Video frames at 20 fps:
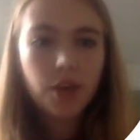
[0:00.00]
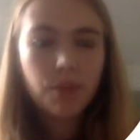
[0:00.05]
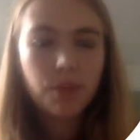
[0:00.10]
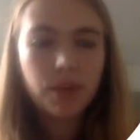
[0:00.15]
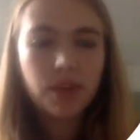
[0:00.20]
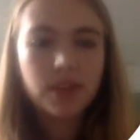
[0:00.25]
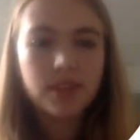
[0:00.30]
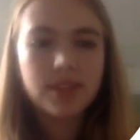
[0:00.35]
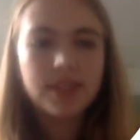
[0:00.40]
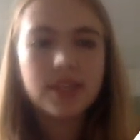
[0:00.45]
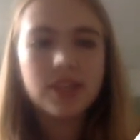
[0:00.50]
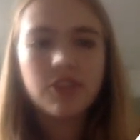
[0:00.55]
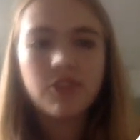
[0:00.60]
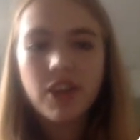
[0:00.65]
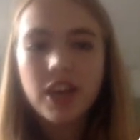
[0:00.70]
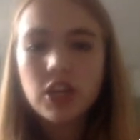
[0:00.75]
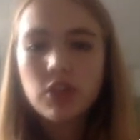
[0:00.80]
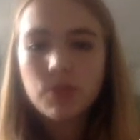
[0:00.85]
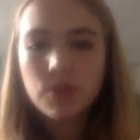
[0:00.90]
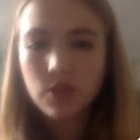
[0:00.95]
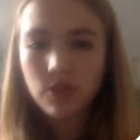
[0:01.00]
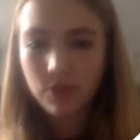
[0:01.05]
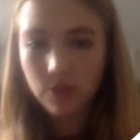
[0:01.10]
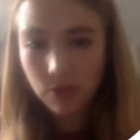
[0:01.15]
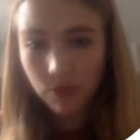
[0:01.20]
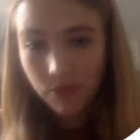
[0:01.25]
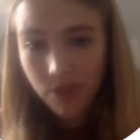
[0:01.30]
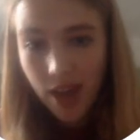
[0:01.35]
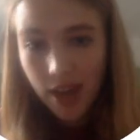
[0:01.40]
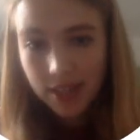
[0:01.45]
because the arrangement of
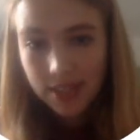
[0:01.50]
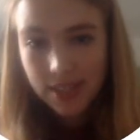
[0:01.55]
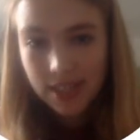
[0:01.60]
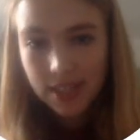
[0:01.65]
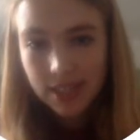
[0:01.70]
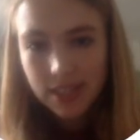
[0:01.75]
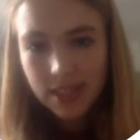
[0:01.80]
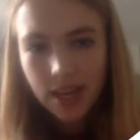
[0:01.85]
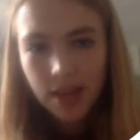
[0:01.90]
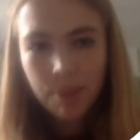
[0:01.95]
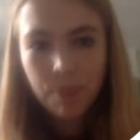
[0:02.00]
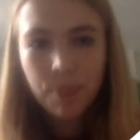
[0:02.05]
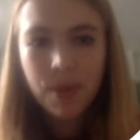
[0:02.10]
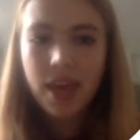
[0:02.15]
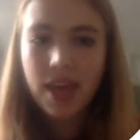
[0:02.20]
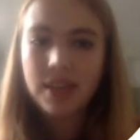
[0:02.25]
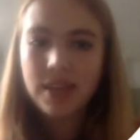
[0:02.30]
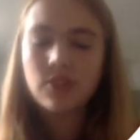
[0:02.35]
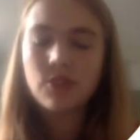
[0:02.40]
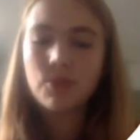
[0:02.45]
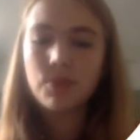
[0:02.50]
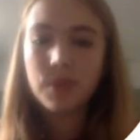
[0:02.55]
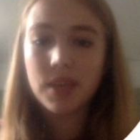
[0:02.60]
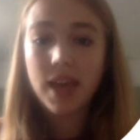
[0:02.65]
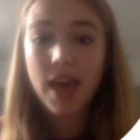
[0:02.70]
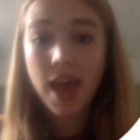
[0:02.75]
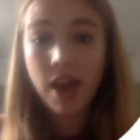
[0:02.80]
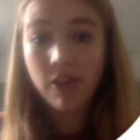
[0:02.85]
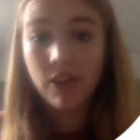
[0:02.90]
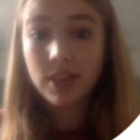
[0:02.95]
surfactant appears to
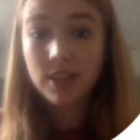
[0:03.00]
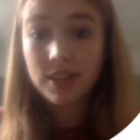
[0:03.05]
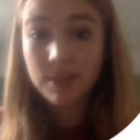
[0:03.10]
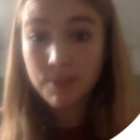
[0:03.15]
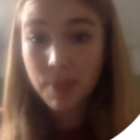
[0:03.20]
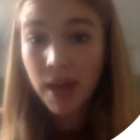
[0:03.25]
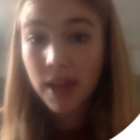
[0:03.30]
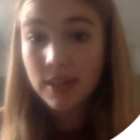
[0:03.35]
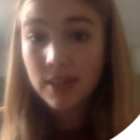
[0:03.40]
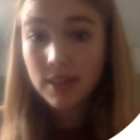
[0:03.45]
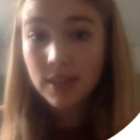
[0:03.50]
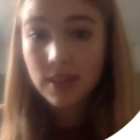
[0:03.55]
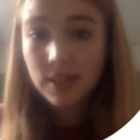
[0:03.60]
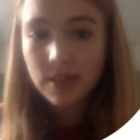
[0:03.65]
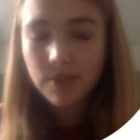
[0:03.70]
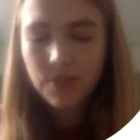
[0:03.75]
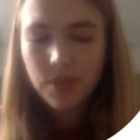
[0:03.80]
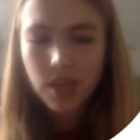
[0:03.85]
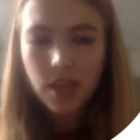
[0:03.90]
be area dependent.